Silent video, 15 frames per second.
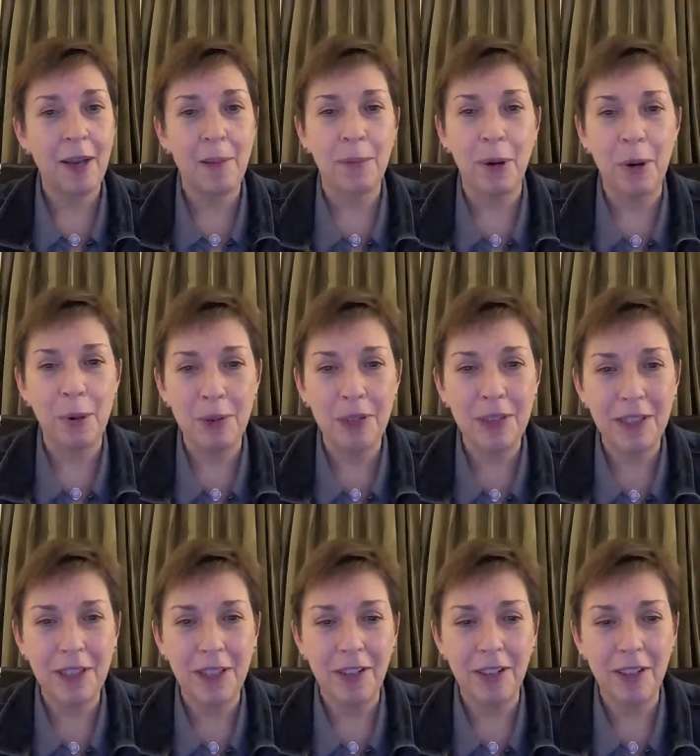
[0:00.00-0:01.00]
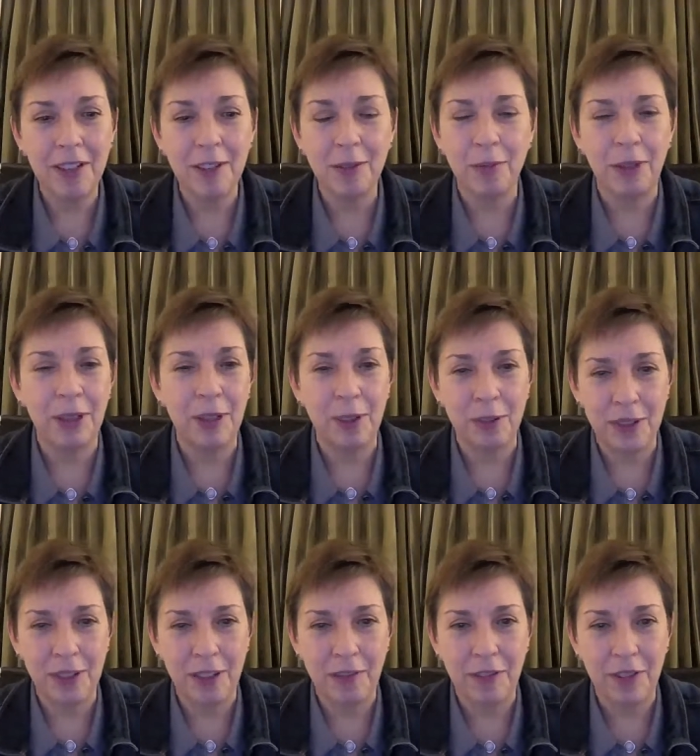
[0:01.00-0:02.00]
I'm always curious what new
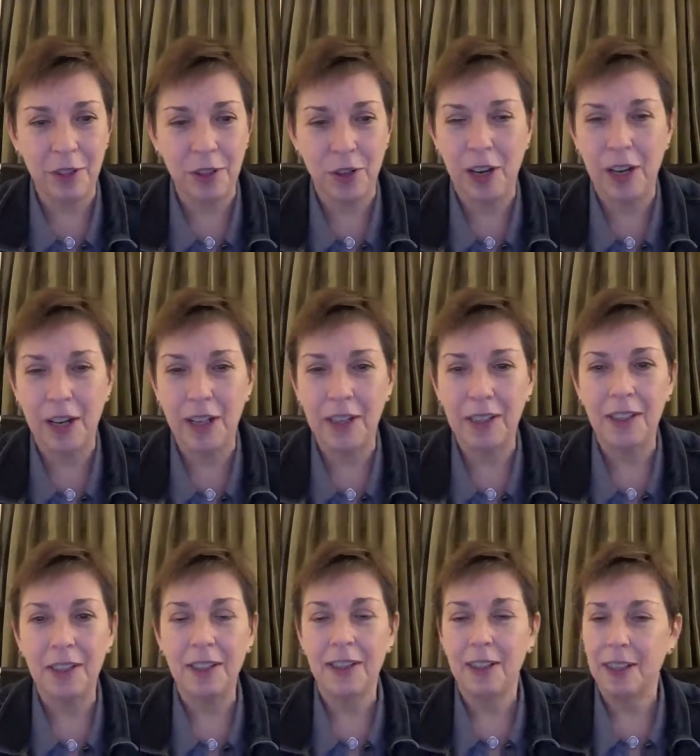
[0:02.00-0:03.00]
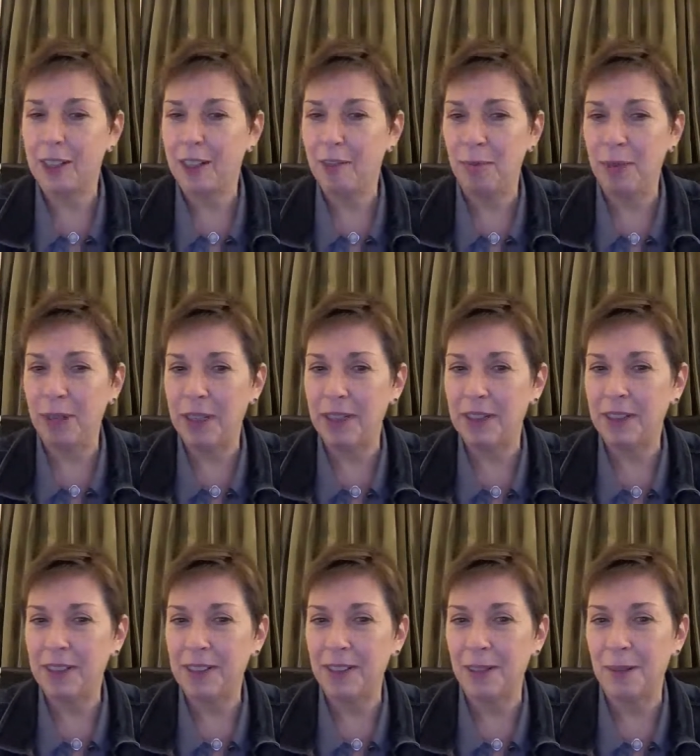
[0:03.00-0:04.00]
stuff you're trying. Leave me
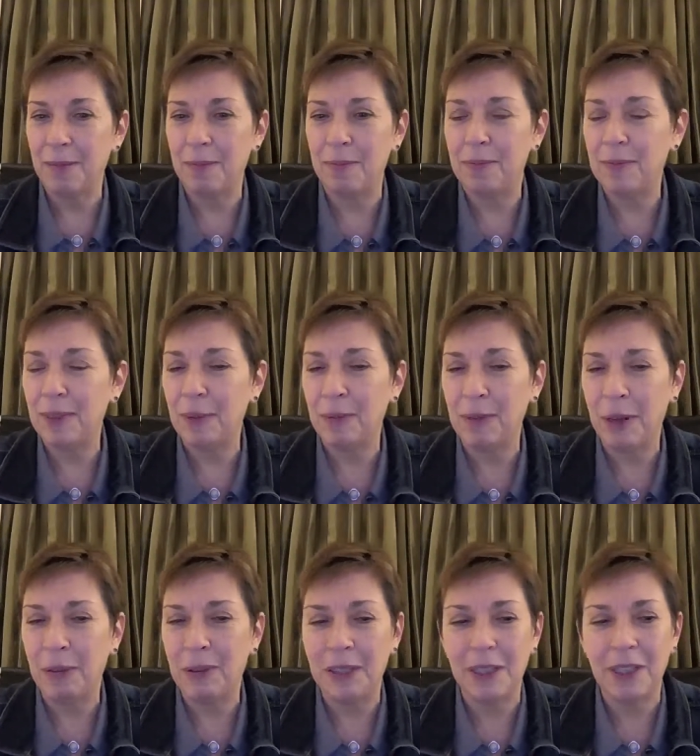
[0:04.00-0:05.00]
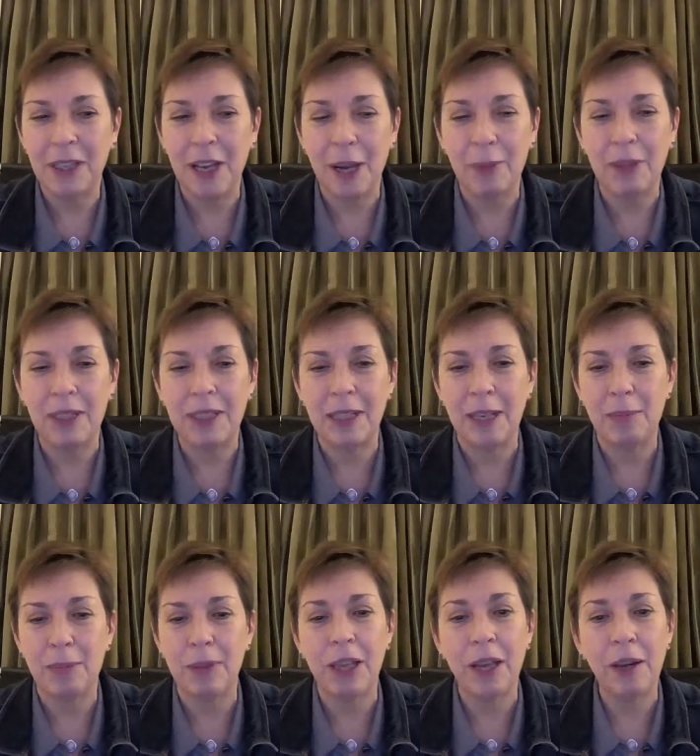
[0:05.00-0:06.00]
some some notes in the comments
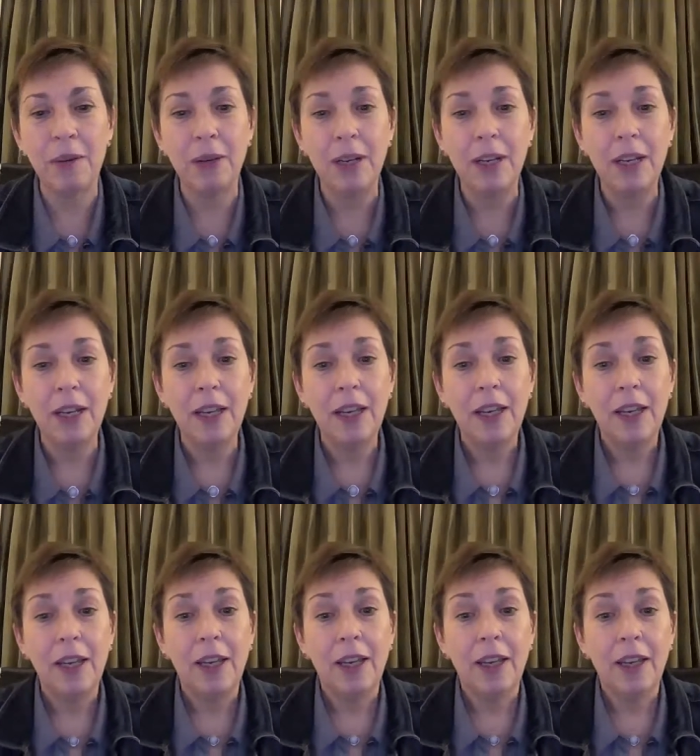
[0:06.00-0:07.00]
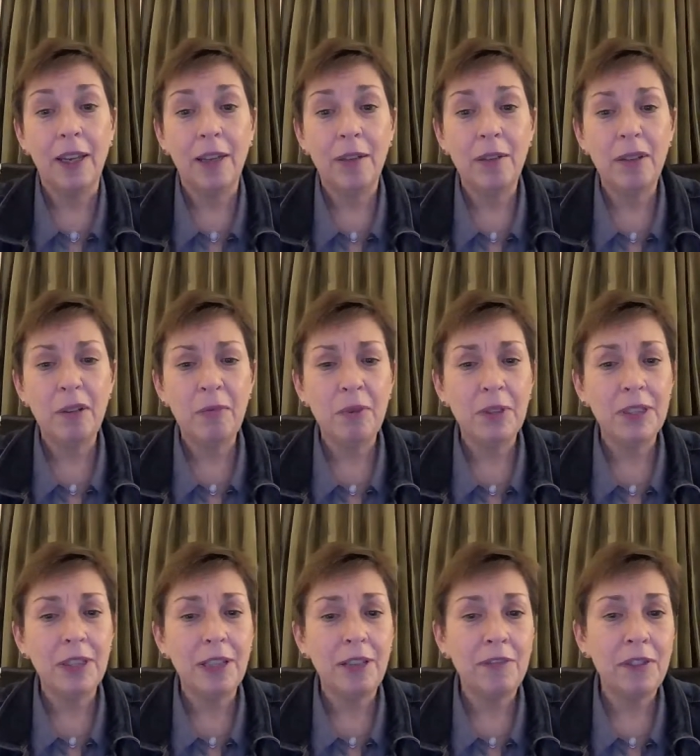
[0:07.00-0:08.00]
down below, and and what
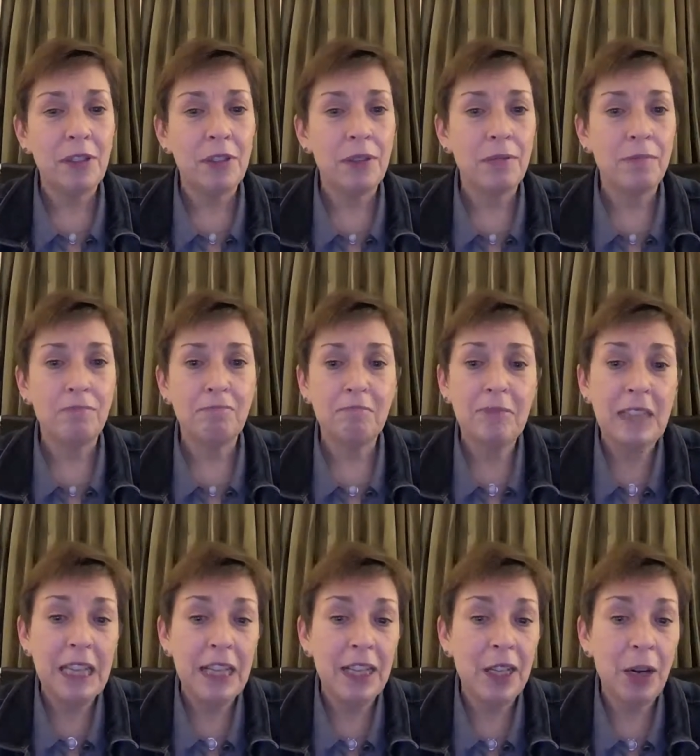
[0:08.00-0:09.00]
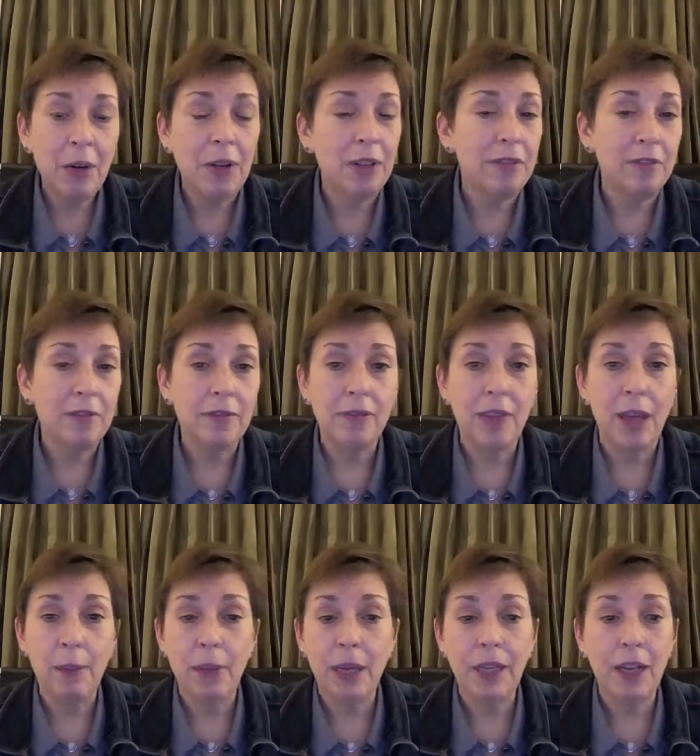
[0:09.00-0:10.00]
stuff you're letting go of
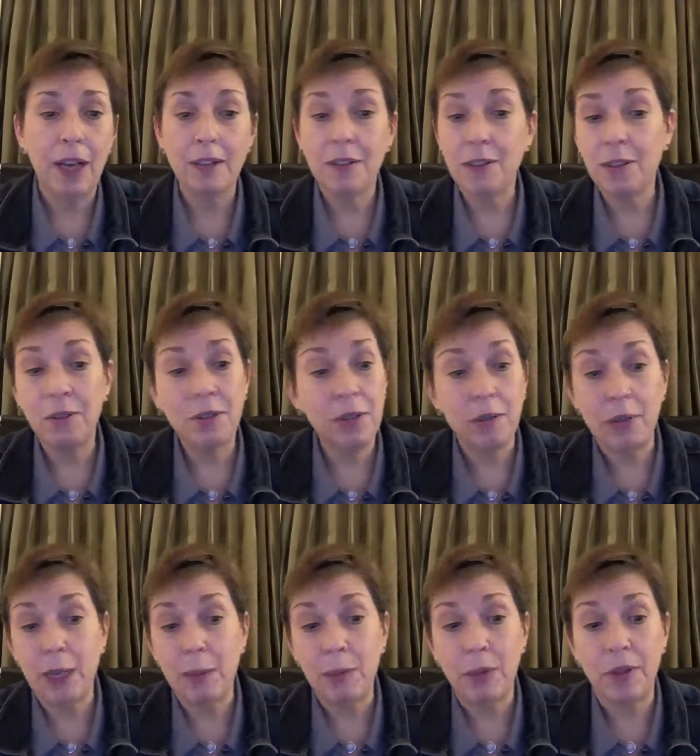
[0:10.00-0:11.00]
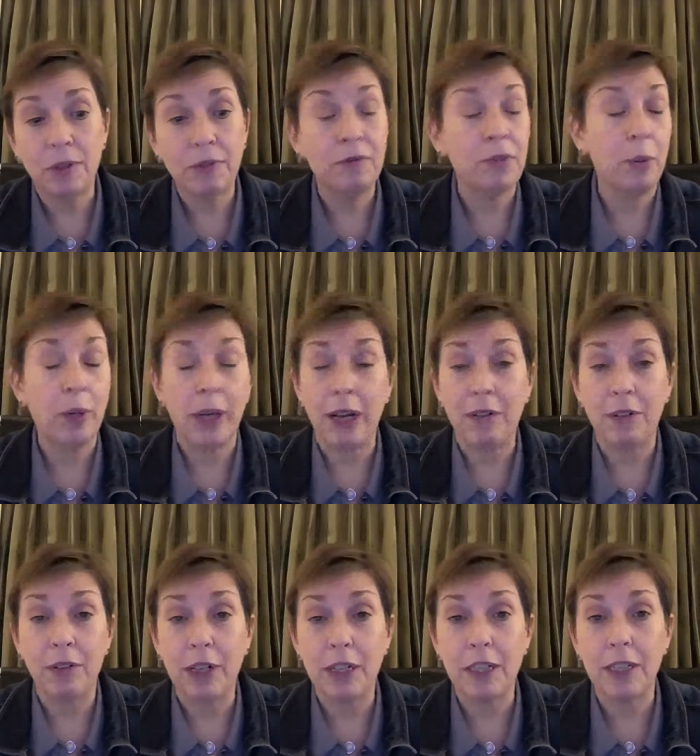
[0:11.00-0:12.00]
that may not suit you anymore for
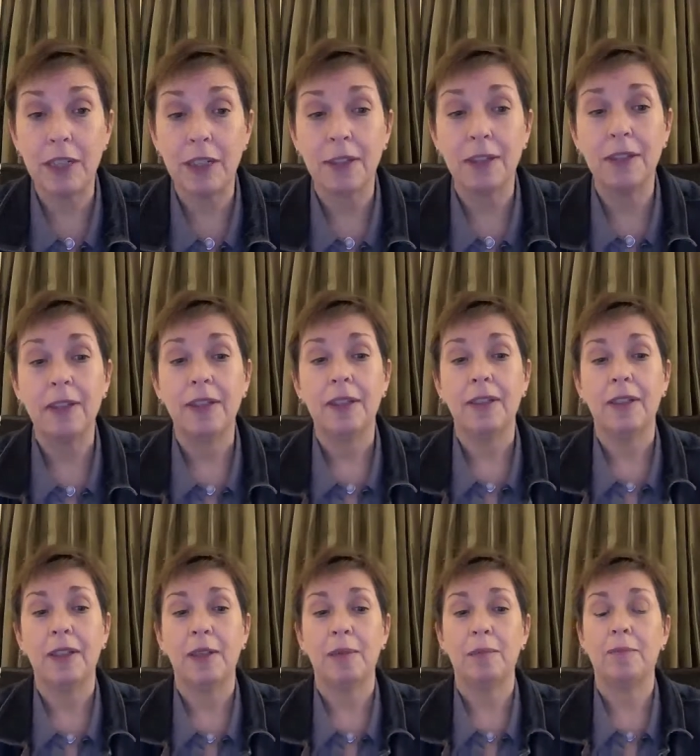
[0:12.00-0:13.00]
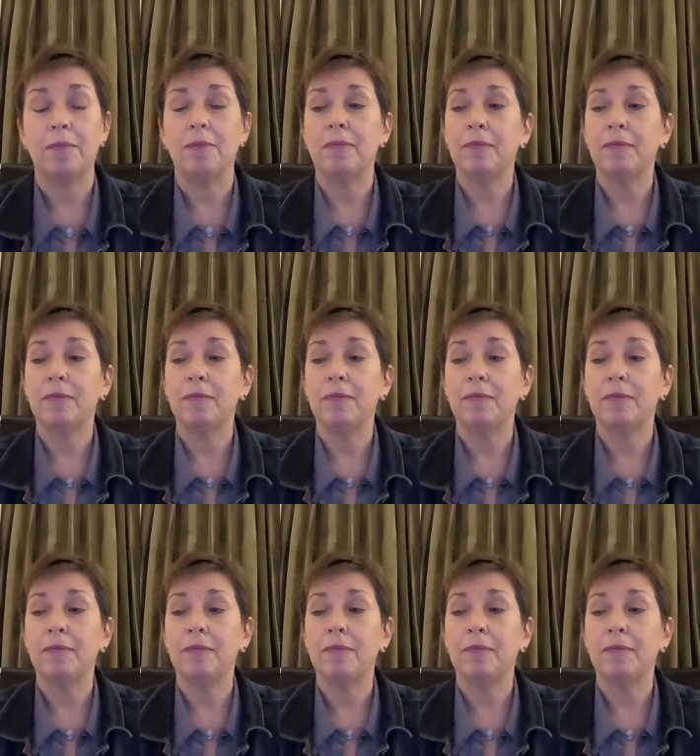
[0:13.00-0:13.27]
whatever reason. Um,